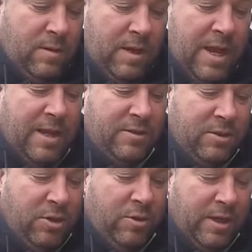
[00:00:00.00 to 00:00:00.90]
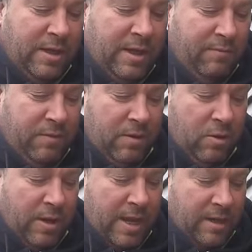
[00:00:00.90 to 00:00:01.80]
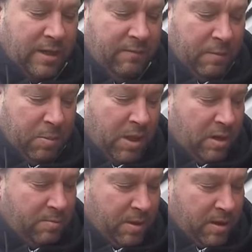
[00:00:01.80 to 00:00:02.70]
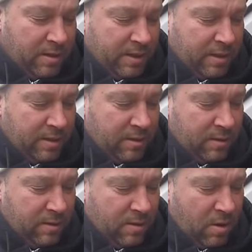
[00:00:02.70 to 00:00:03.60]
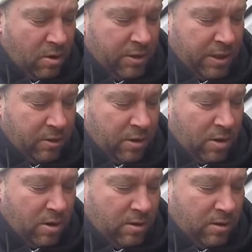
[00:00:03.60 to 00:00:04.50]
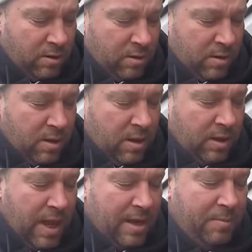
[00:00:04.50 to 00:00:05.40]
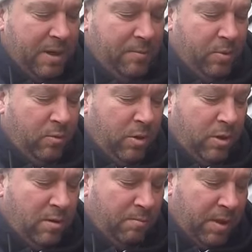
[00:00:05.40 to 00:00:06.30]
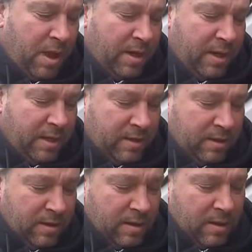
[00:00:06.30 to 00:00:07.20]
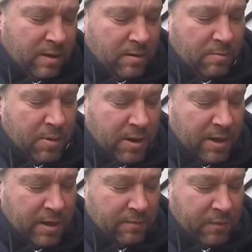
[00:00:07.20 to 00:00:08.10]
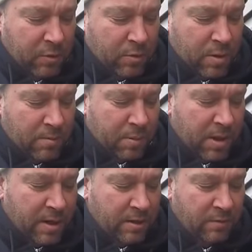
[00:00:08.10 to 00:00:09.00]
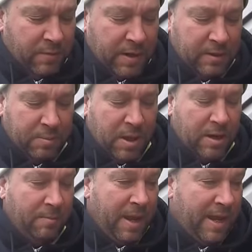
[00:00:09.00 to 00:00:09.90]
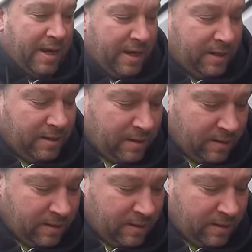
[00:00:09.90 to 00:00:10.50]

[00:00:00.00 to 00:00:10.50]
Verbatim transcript: Yes, you can leave the plug plugged in all year long. A lot of people will unplug it, but if you unplug it and you forget to plug it back in,